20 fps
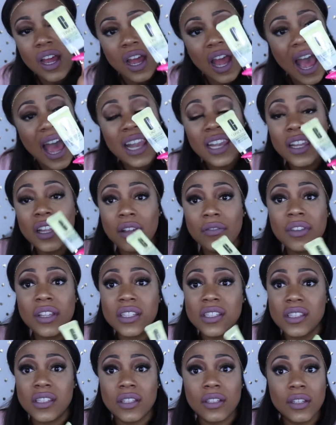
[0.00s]
I love
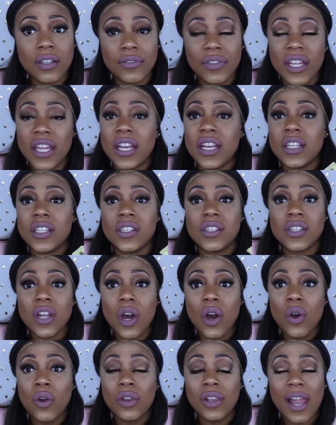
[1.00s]
this stuff. It is
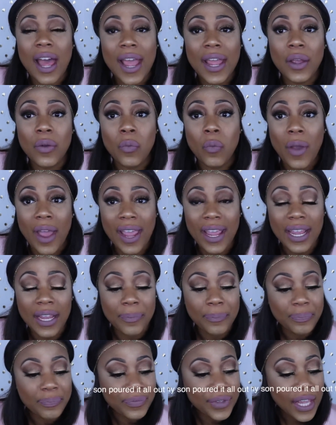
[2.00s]
so lightweight.
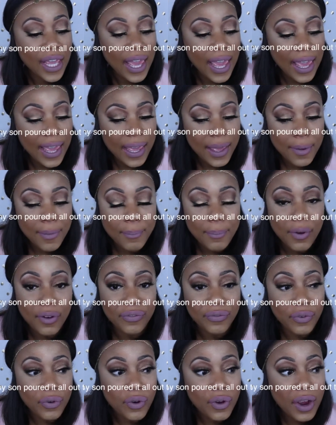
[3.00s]
And
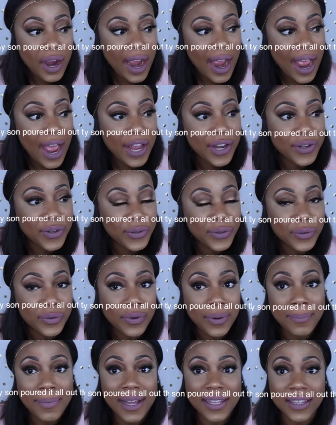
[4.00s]
before I knew
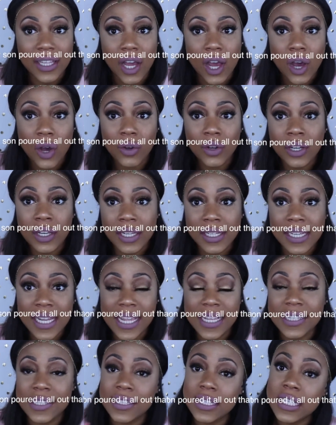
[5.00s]
about the whole
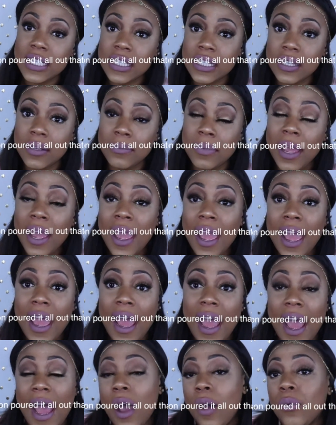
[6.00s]
Clinique system,
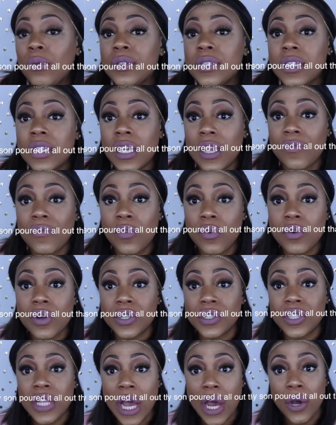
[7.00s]
I was looking for a
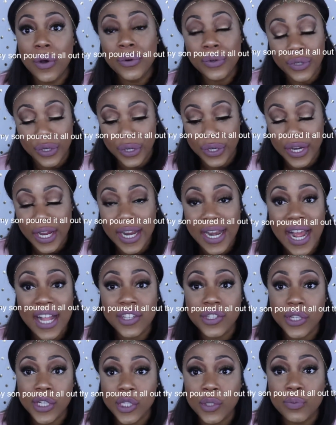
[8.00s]
toner, and I
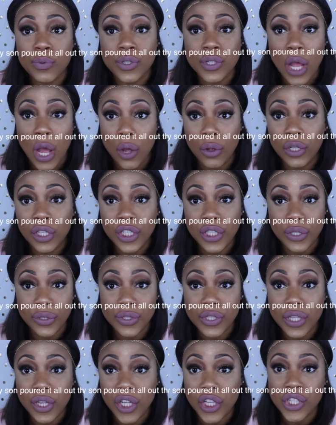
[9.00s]
just was only
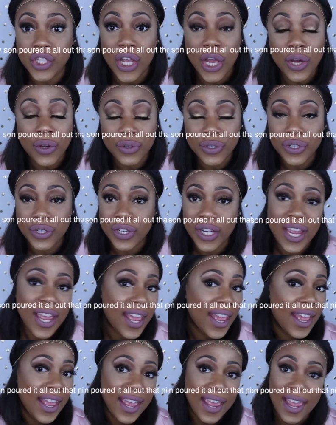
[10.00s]
using the toner,
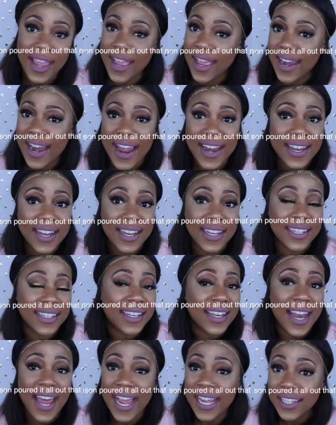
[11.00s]
and I
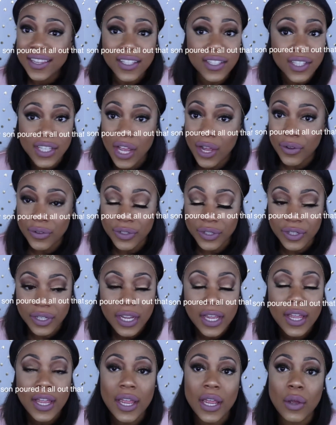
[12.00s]
didn't like the toner.
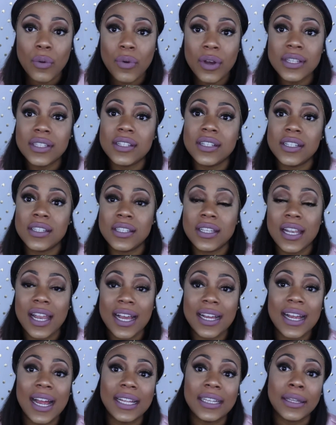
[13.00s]
It wasn't until
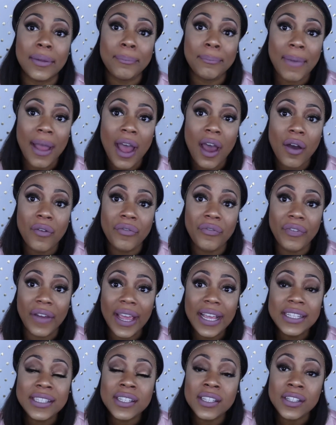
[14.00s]
I got the mild
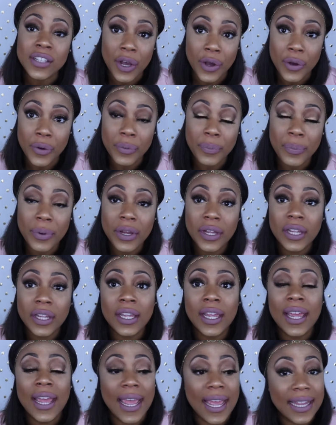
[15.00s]
face soap
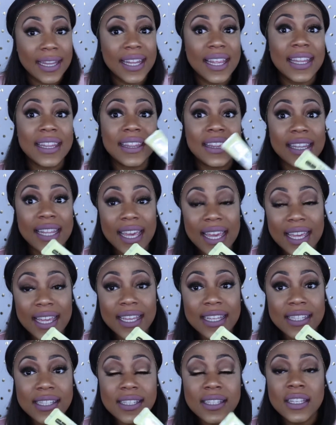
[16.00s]
and then
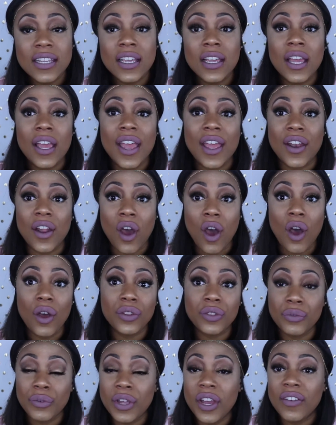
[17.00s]
this, and all
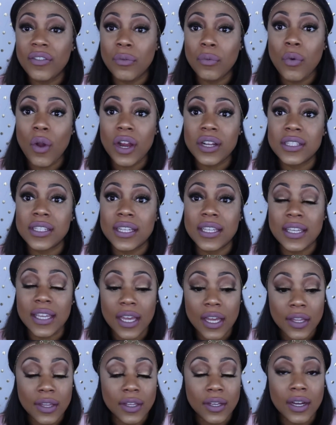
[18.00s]
three of them work
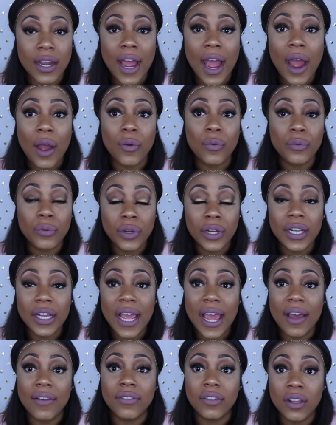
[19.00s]
together, I really
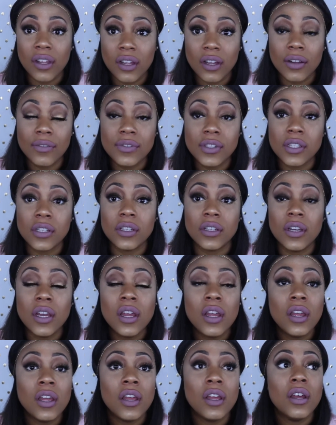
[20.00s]
have
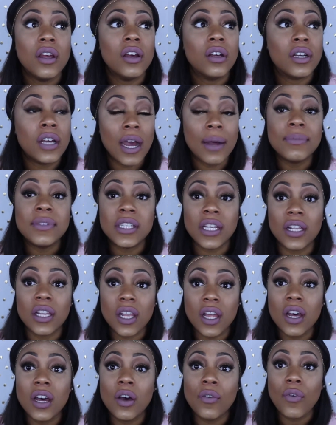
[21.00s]
come to
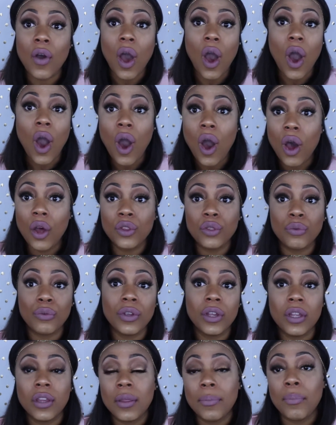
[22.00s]
love all
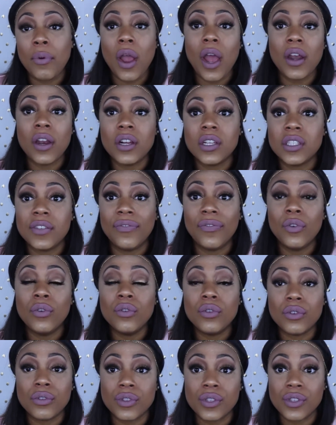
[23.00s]
three of the products
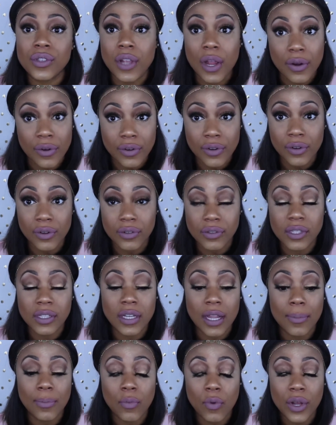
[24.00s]
full circle,
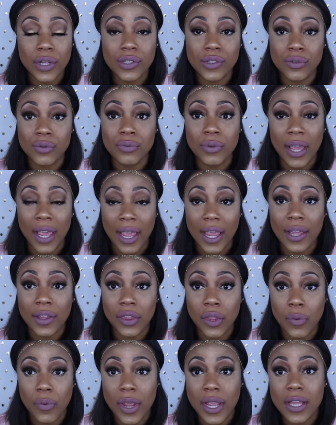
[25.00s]
step 1, 2,
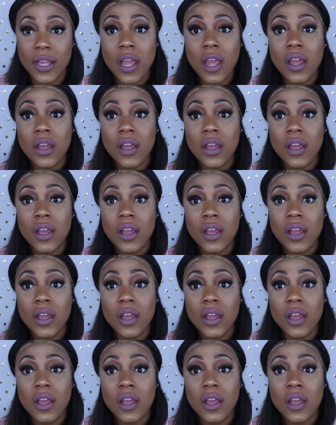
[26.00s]
and 3.